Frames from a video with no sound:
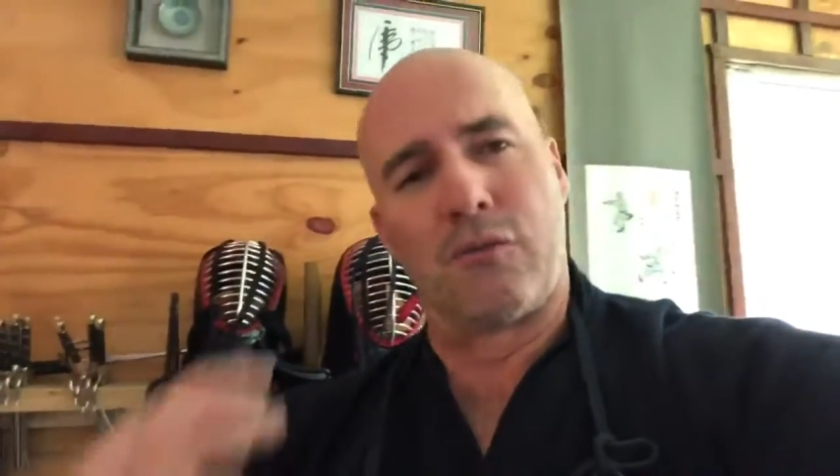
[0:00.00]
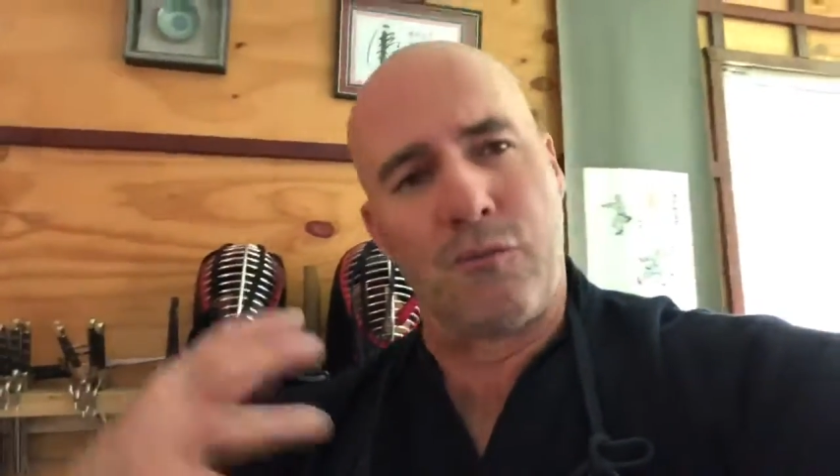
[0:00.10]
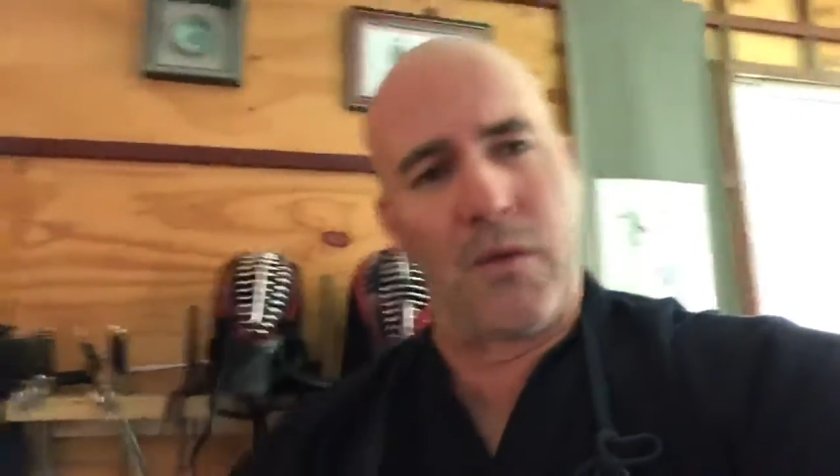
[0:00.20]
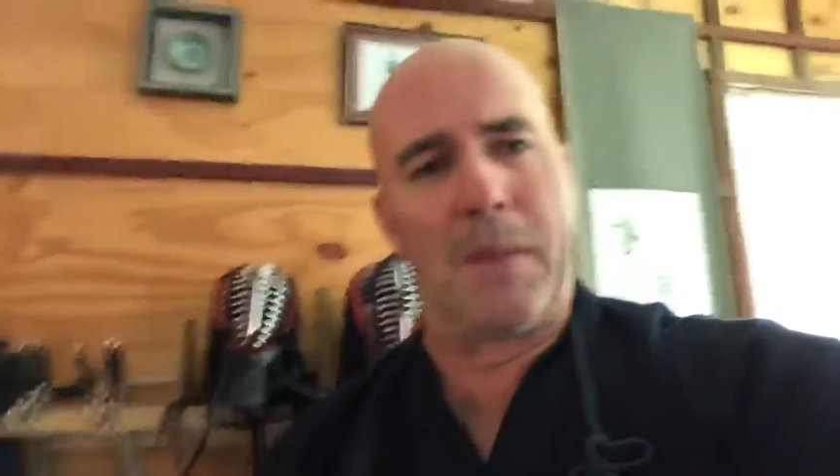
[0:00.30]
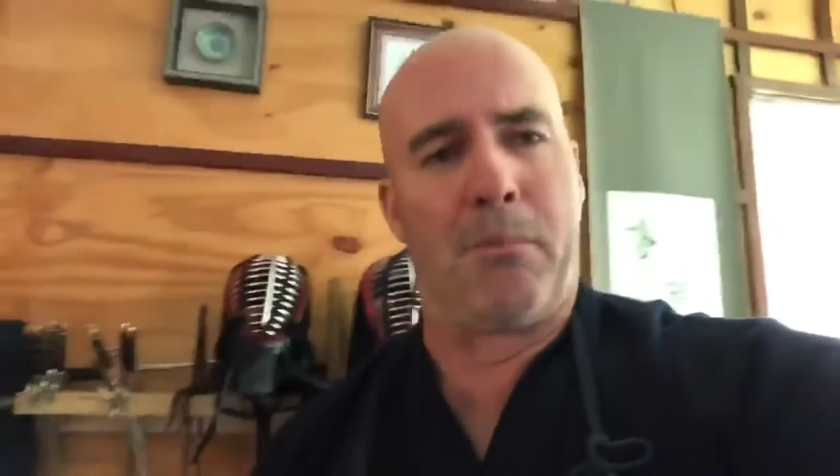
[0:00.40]
So
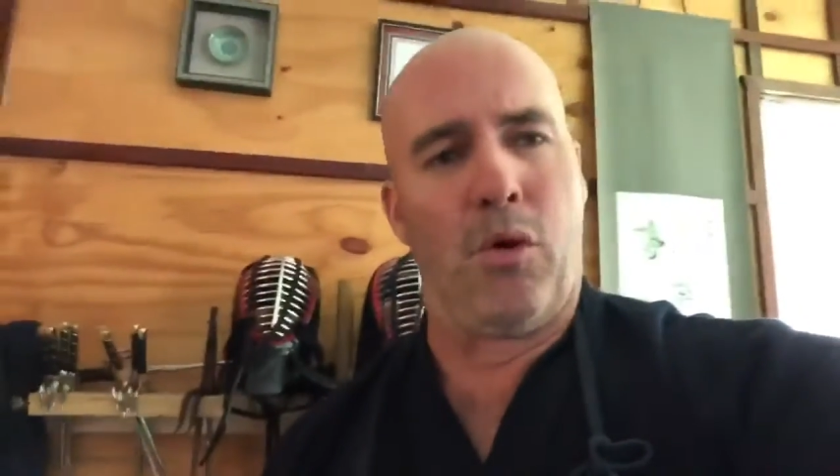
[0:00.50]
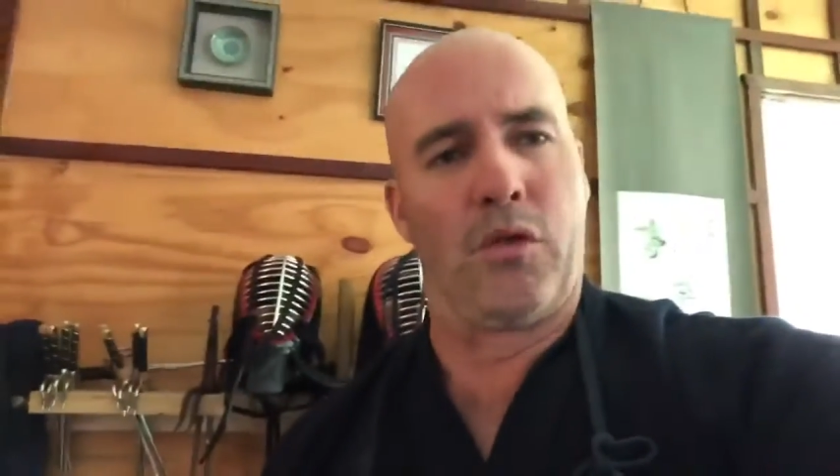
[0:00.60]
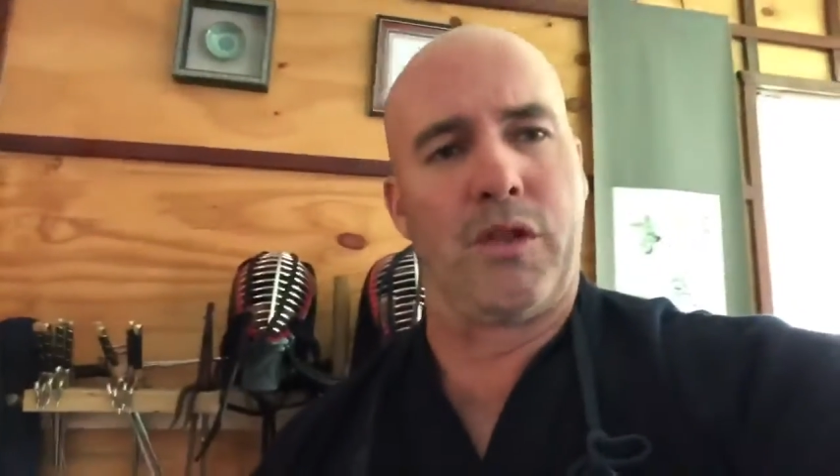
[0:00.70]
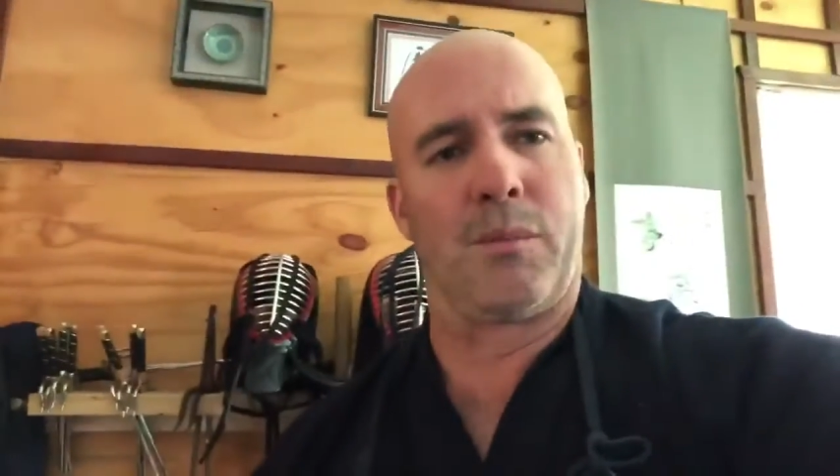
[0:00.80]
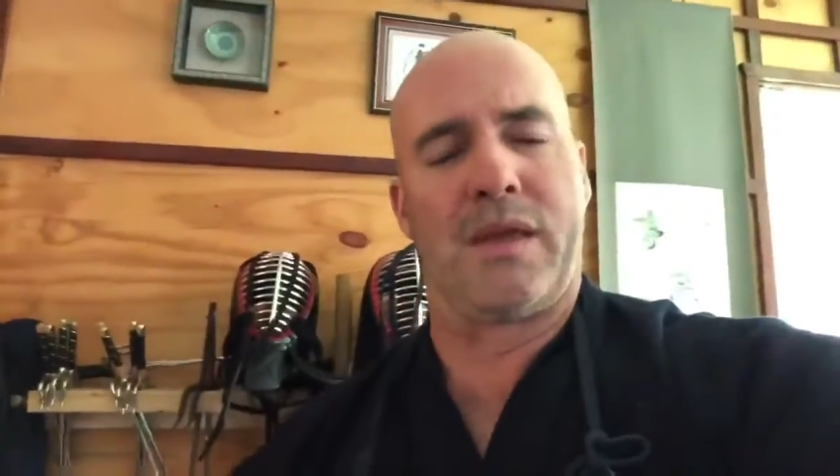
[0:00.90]
it's very
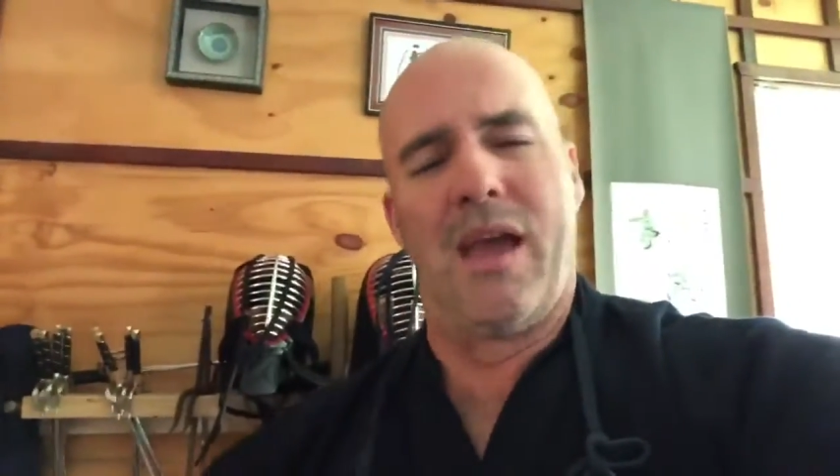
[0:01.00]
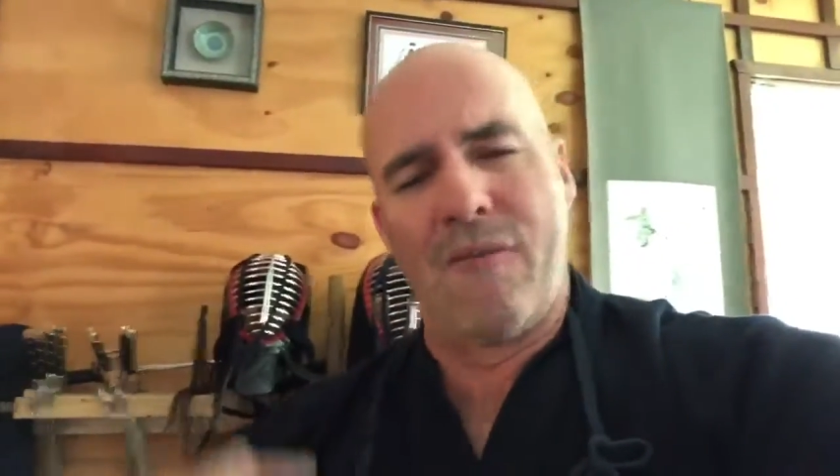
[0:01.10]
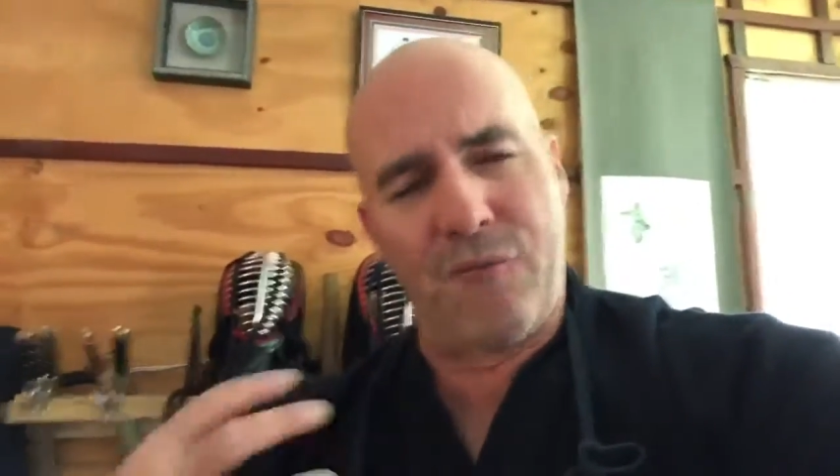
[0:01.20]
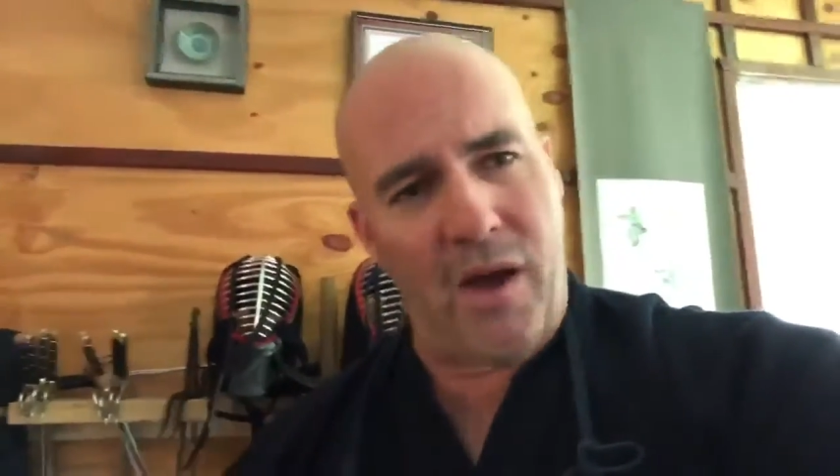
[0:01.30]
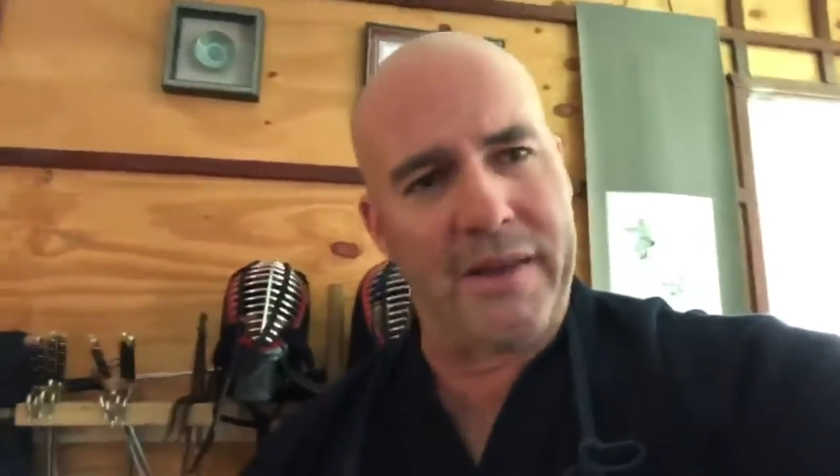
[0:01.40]
important that we
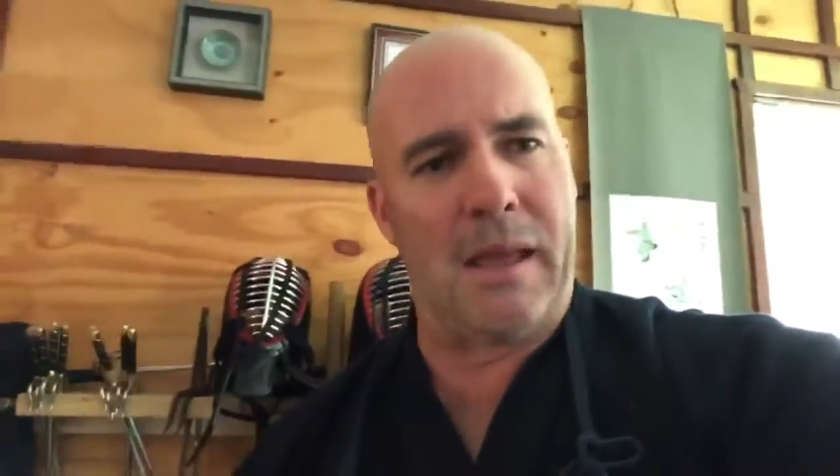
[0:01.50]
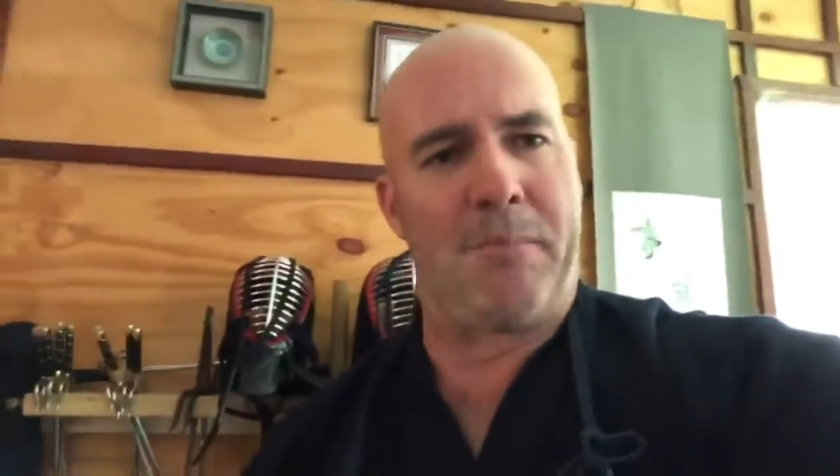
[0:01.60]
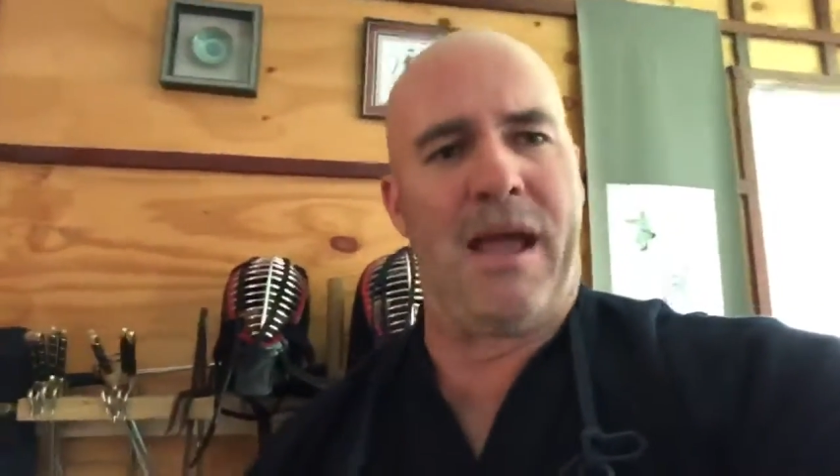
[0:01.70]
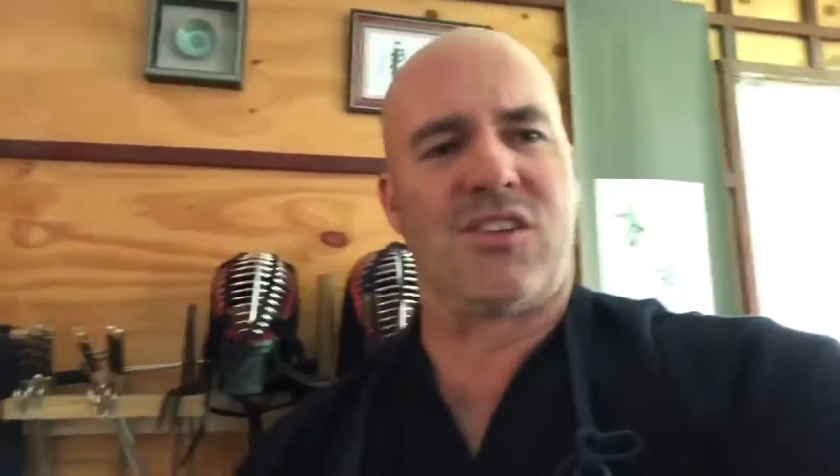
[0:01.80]
find our